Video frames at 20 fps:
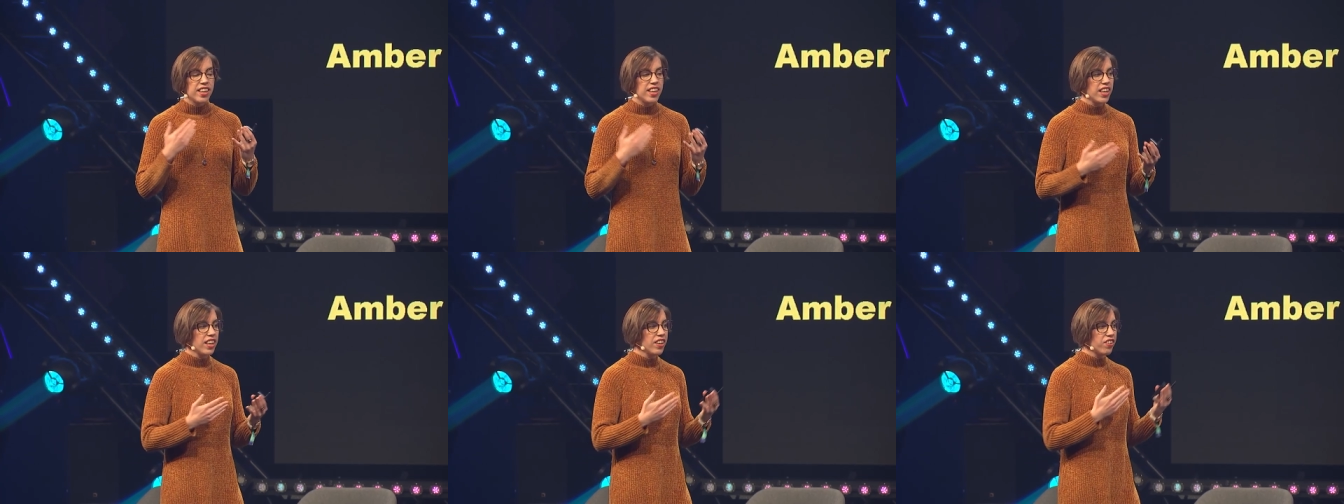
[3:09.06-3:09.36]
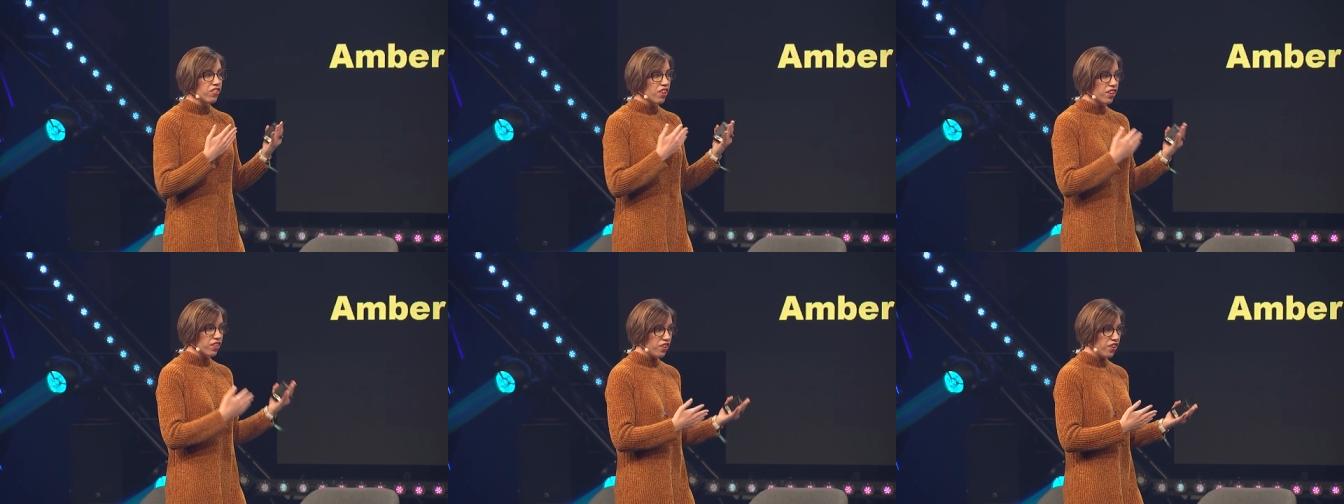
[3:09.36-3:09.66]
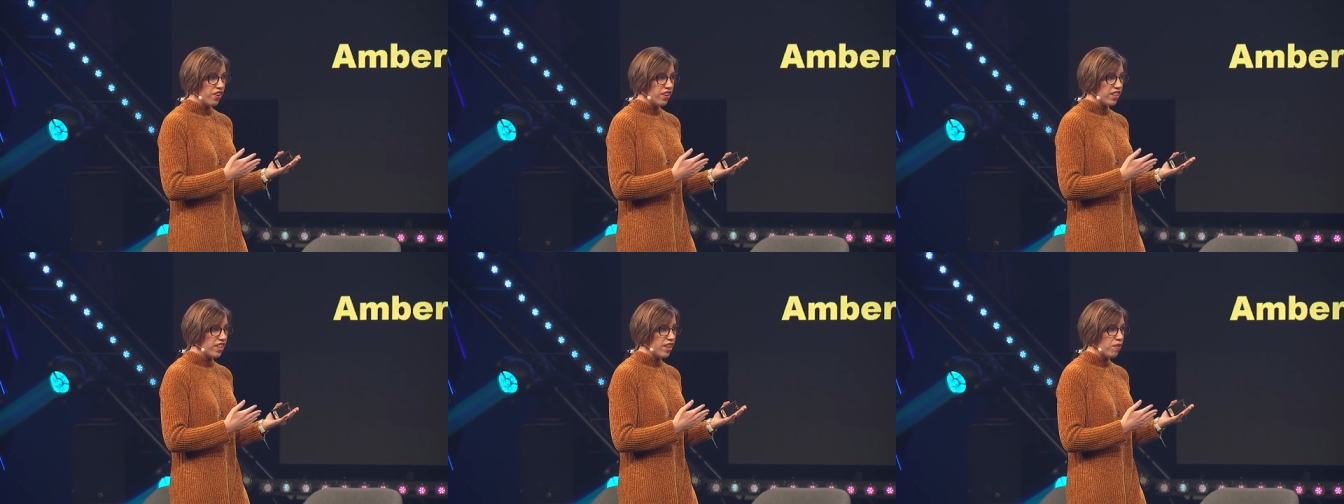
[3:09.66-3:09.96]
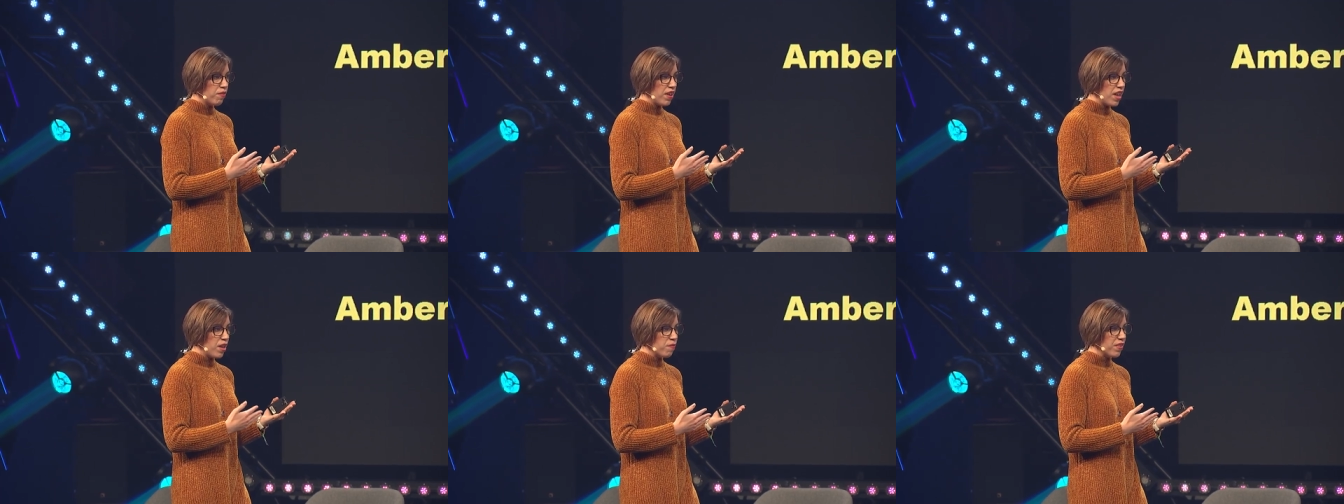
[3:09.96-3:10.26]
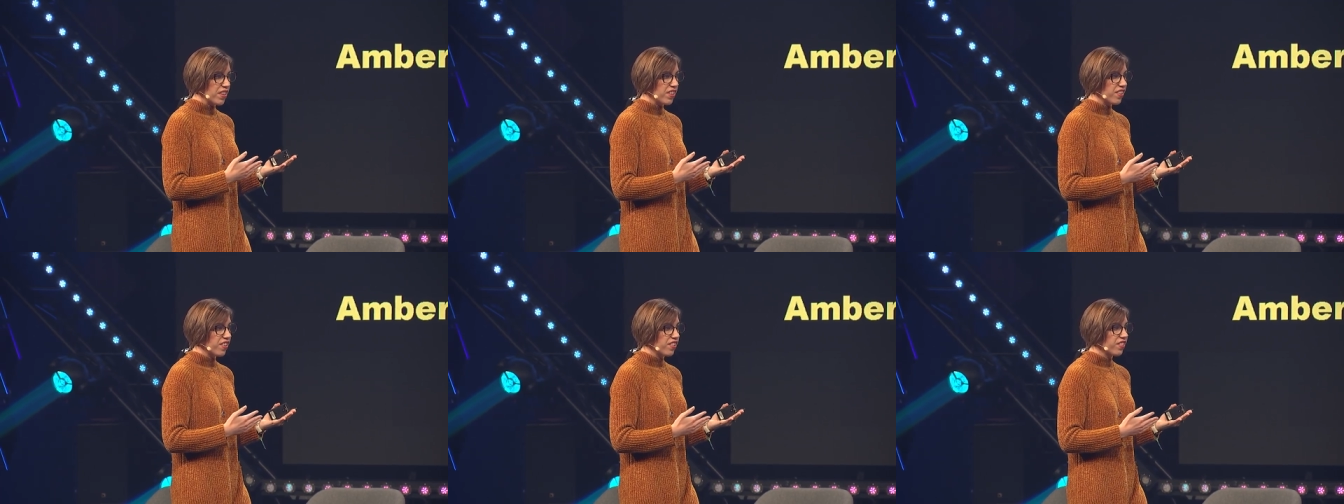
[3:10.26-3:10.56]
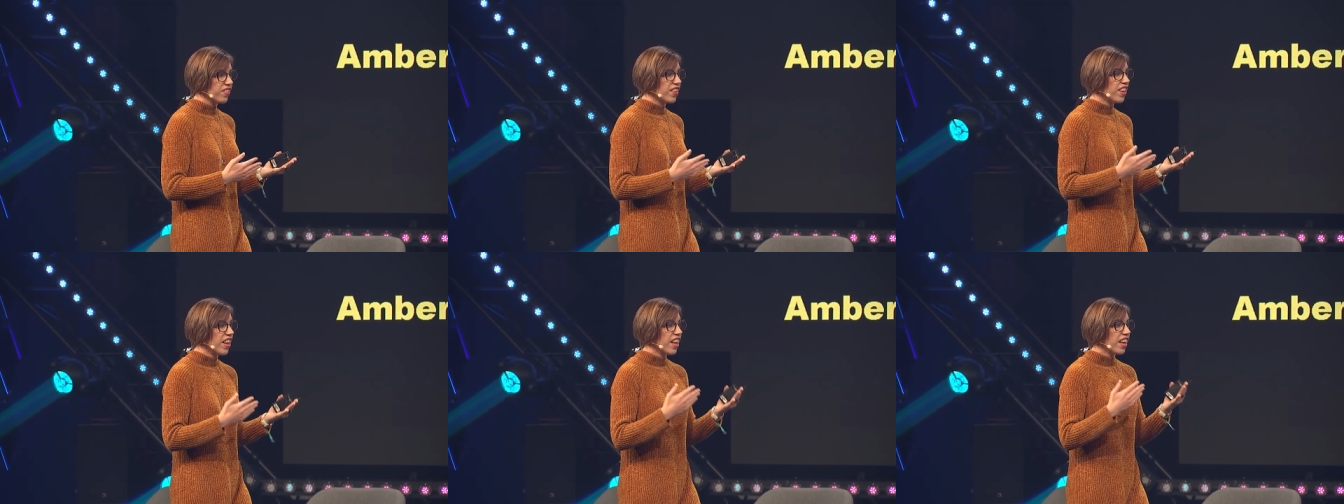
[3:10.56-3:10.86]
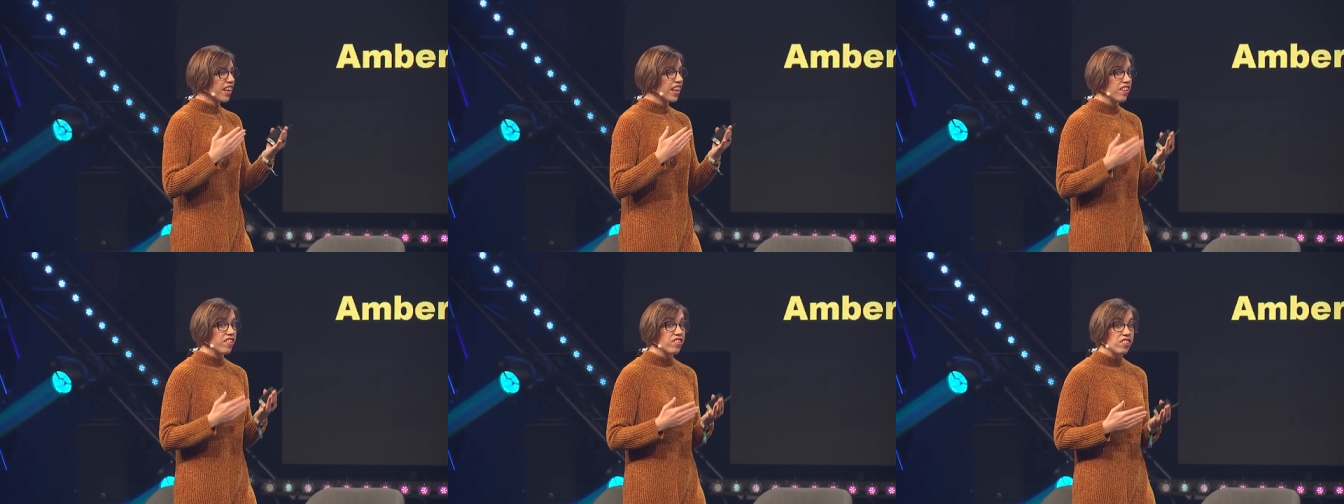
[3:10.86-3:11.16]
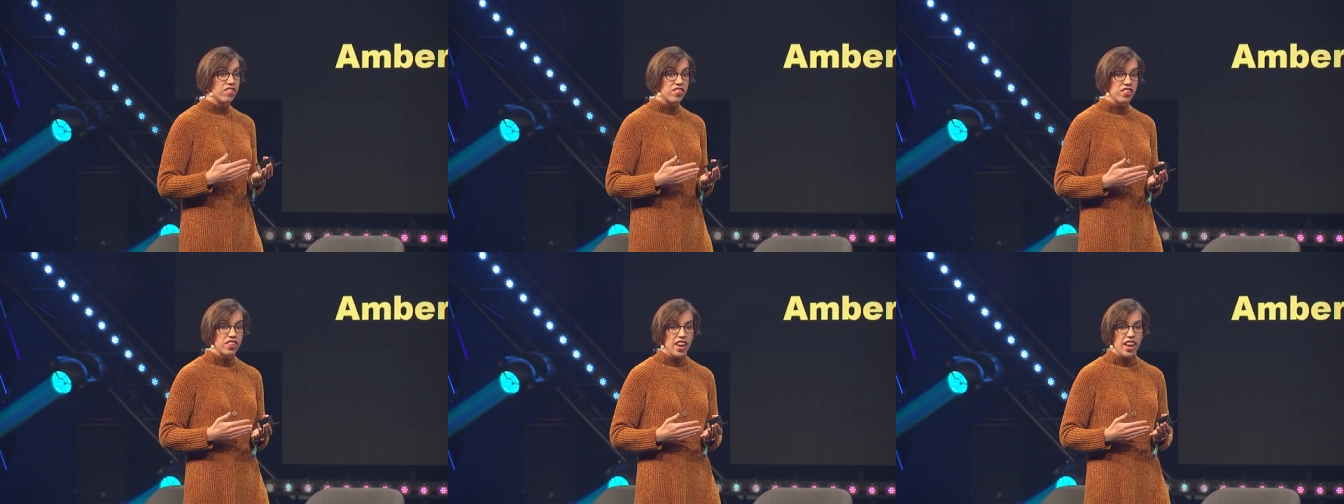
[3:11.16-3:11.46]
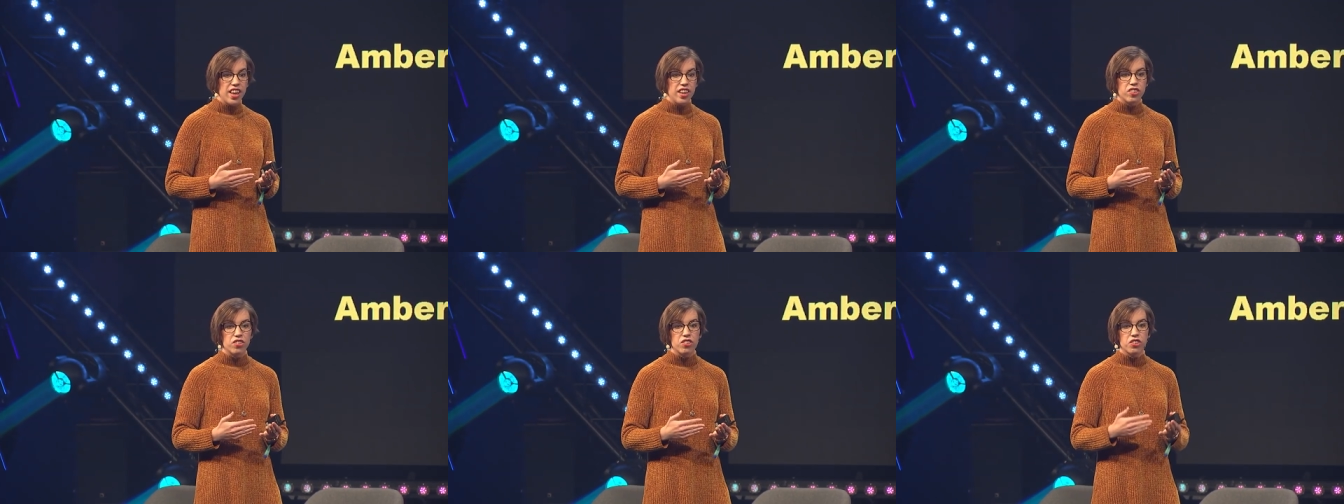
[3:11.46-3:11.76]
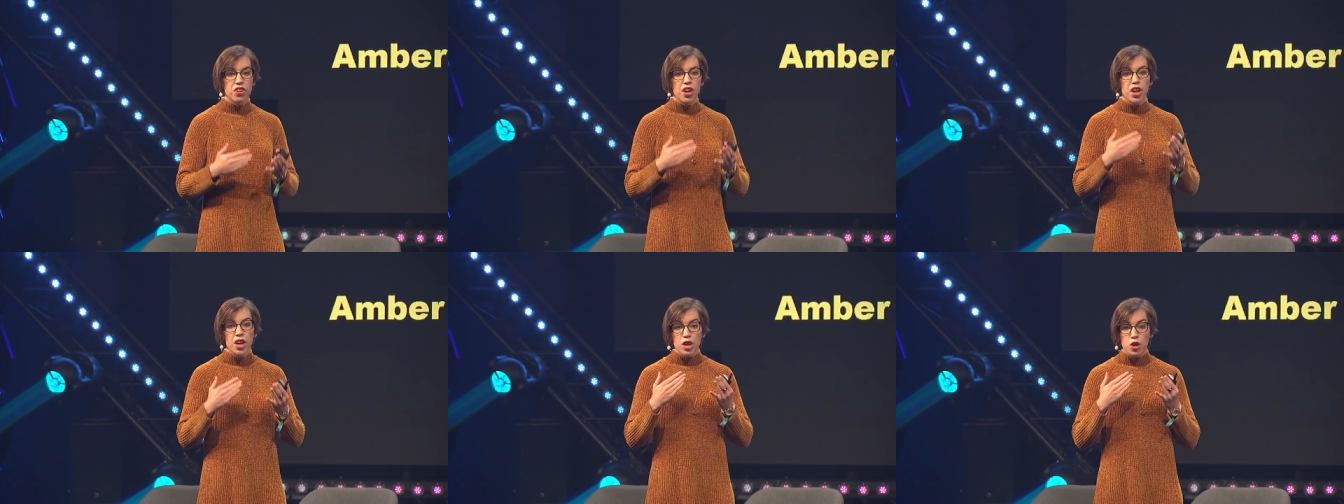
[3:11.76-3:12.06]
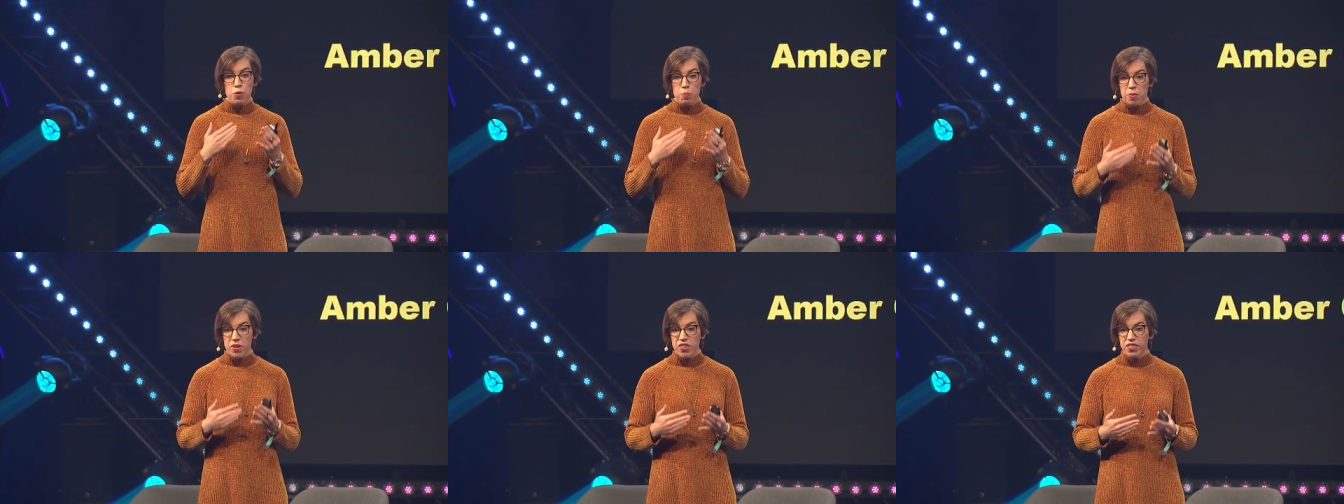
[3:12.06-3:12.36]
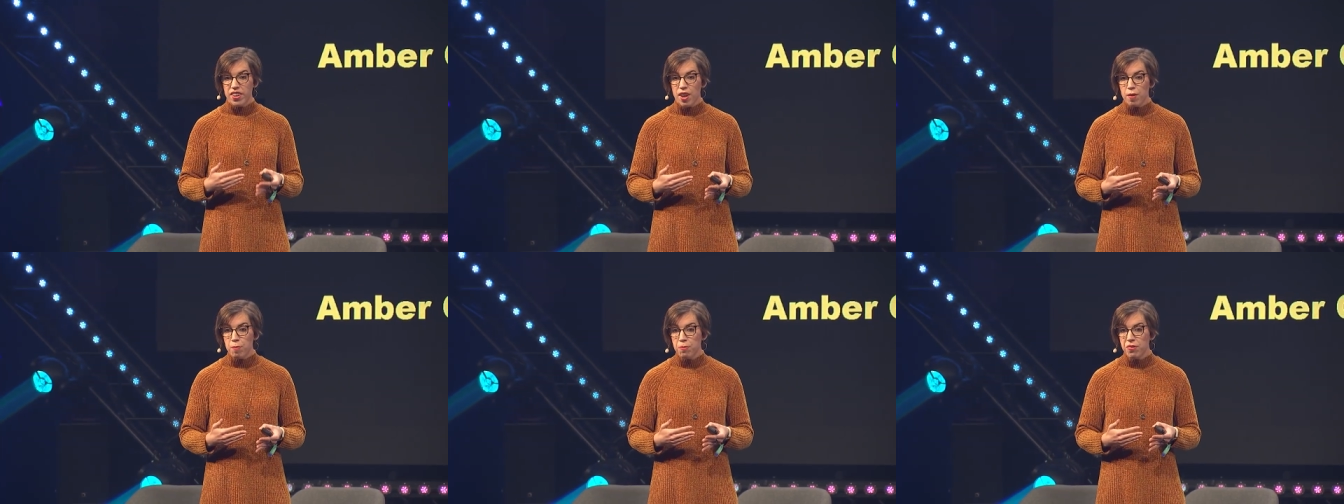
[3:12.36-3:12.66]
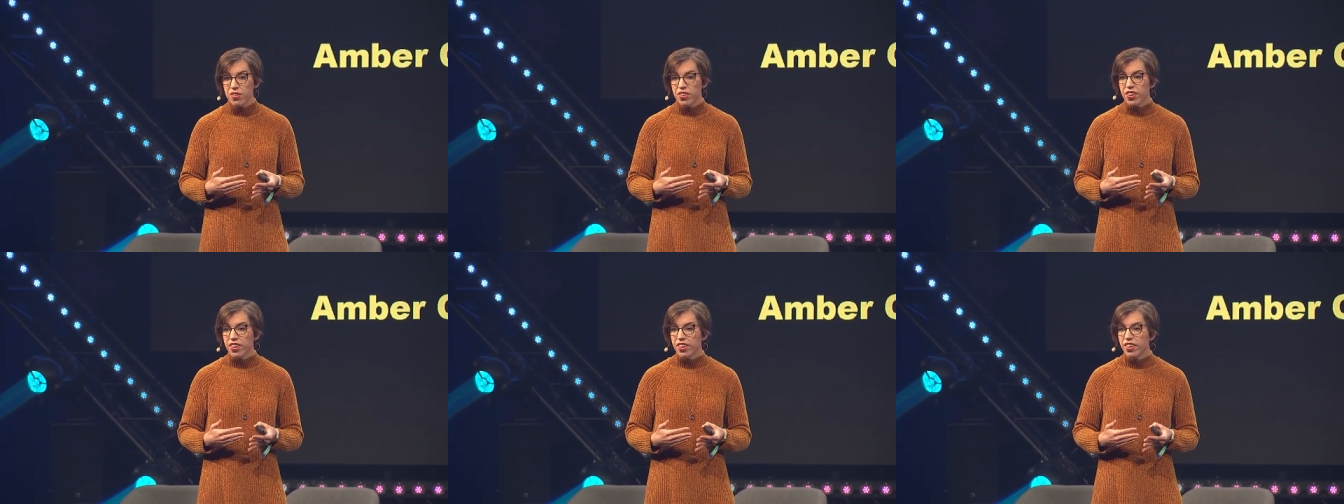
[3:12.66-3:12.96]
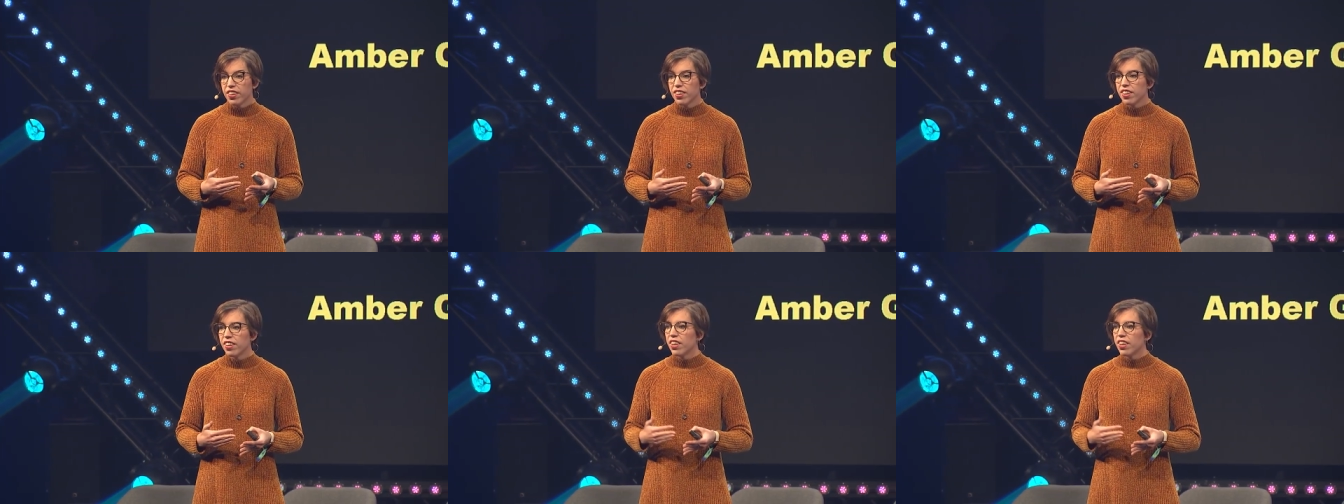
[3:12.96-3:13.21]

these alternative images can change the perception